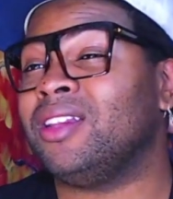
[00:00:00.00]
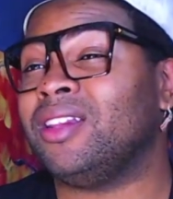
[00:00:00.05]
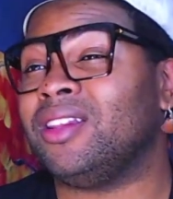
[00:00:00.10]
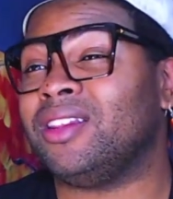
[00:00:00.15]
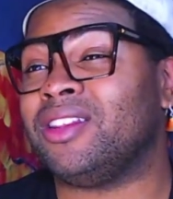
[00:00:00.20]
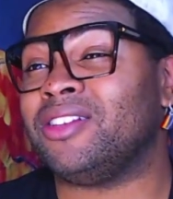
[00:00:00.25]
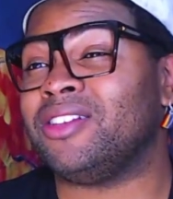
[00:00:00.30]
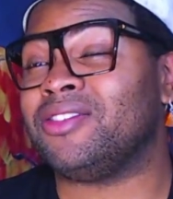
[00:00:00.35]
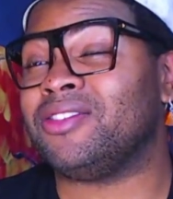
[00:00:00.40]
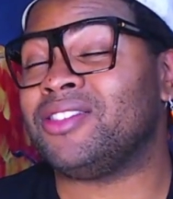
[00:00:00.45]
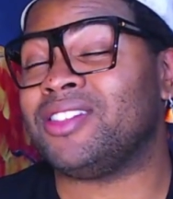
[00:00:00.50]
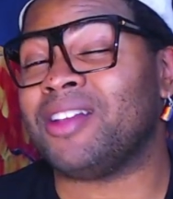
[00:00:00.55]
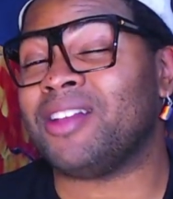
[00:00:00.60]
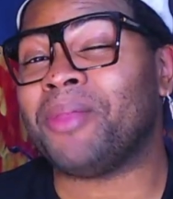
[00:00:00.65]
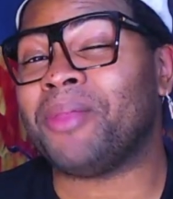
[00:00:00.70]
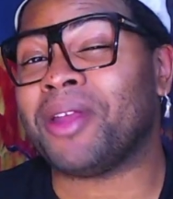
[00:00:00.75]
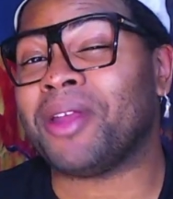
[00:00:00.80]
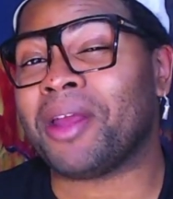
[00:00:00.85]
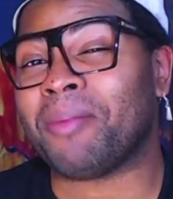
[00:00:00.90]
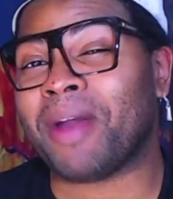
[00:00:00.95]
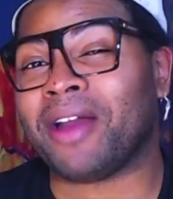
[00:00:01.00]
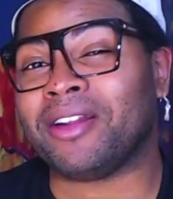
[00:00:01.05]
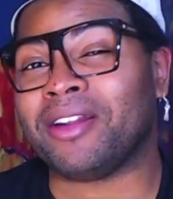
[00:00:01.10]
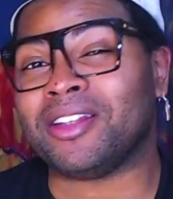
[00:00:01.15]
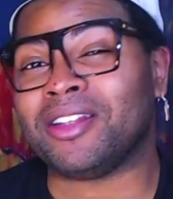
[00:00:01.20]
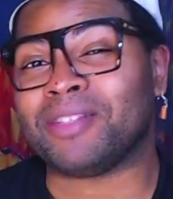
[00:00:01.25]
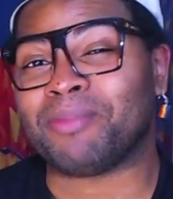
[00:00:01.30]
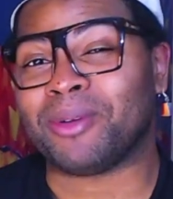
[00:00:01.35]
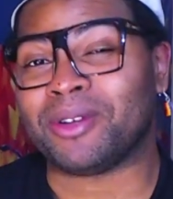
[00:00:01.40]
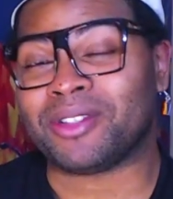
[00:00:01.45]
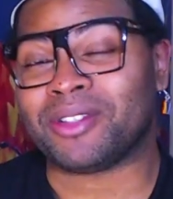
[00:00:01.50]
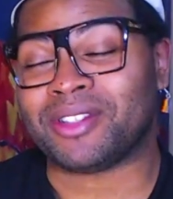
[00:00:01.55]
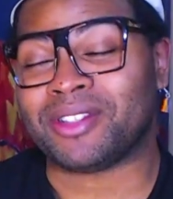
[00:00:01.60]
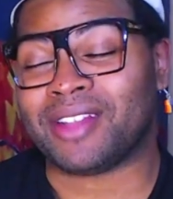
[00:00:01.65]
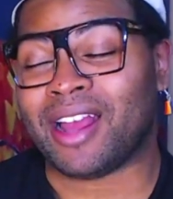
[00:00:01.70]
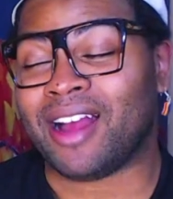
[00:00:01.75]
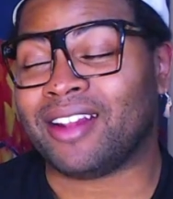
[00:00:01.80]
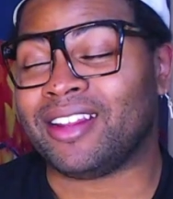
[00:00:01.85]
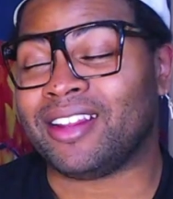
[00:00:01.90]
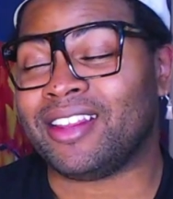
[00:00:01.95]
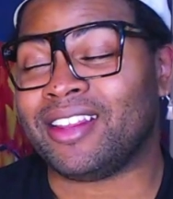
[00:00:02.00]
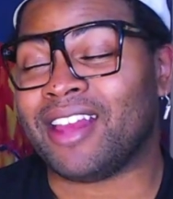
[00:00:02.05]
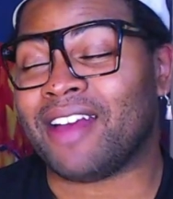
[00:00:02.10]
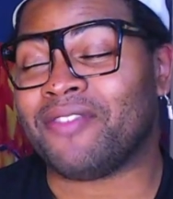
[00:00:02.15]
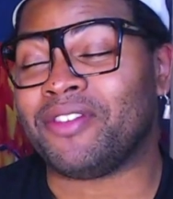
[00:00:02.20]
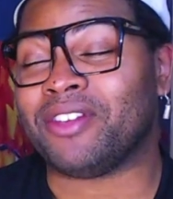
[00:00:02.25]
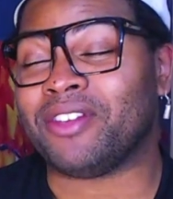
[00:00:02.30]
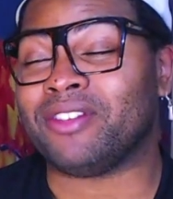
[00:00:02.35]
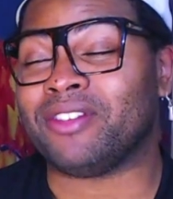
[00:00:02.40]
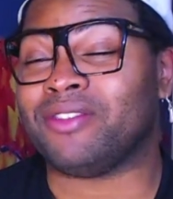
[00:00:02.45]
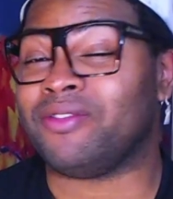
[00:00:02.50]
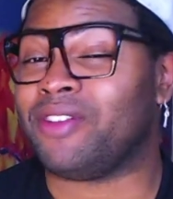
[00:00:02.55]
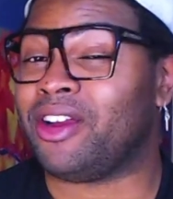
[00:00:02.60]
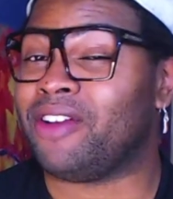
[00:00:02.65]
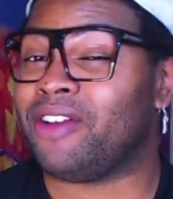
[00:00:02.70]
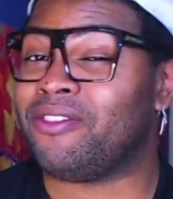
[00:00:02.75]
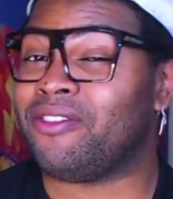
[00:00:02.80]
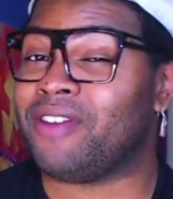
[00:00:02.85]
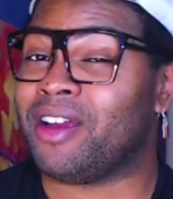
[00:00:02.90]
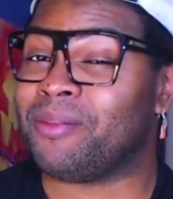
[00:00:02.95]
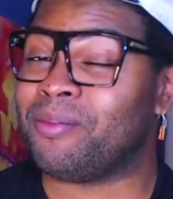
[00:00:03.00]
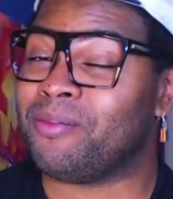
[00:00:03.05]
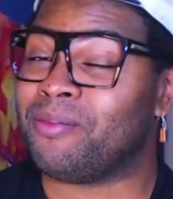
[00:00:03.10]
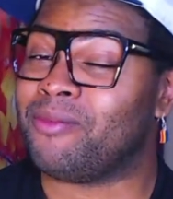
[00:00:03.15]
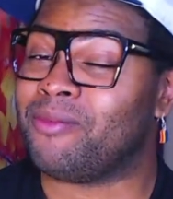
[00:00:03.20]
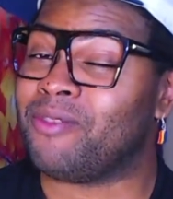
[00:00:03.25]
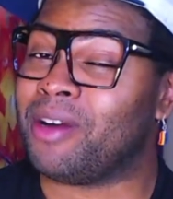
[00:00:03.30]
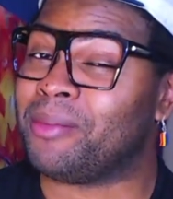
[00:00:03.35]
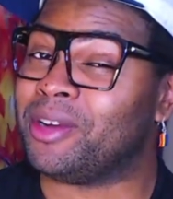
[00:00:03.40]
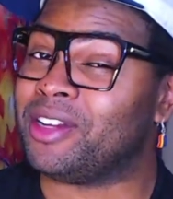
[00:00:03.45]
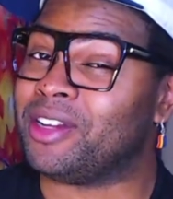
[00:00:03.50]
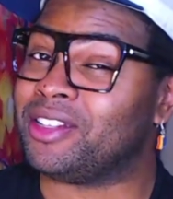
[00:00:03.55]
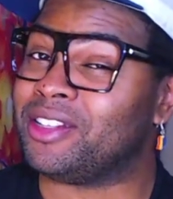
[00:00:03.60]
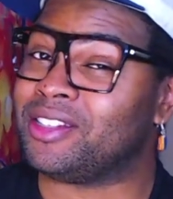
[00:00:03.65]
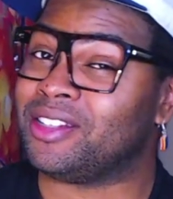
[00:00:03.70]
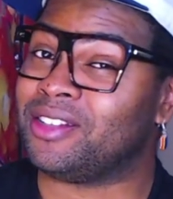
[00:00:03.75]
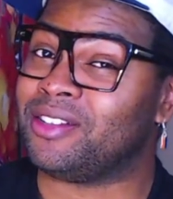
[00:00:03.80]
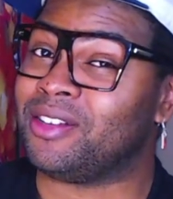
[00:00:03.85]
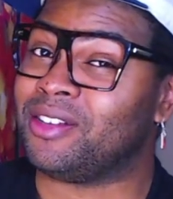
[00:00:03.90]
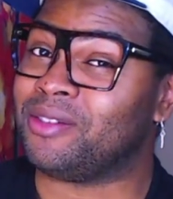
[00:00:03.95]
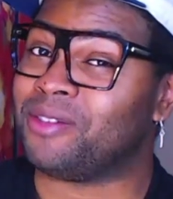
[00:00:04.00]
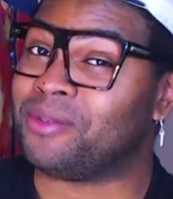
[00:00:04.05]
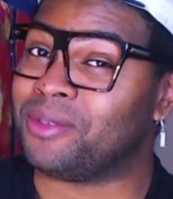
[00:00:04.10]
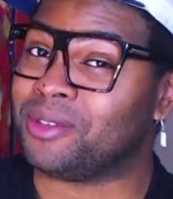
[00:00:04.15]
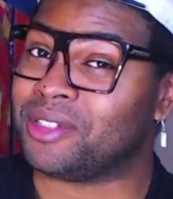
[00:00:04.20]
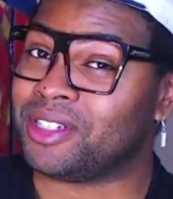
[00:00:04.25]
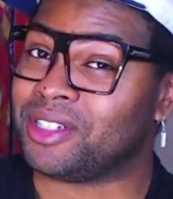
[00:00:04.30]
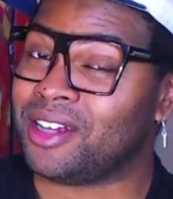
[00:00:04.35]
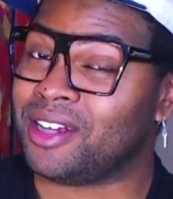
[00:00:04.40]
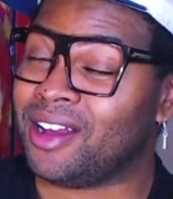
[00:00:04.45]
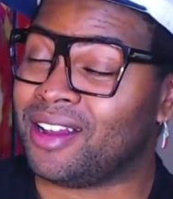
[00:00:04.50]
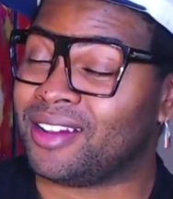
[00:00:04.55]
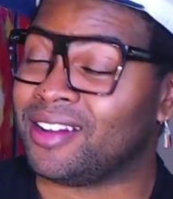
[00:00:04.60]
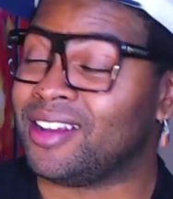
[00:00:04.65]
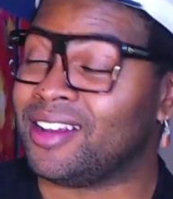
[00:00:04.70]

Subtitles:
There's something about his personality that feels very reminiscent of Wuxia.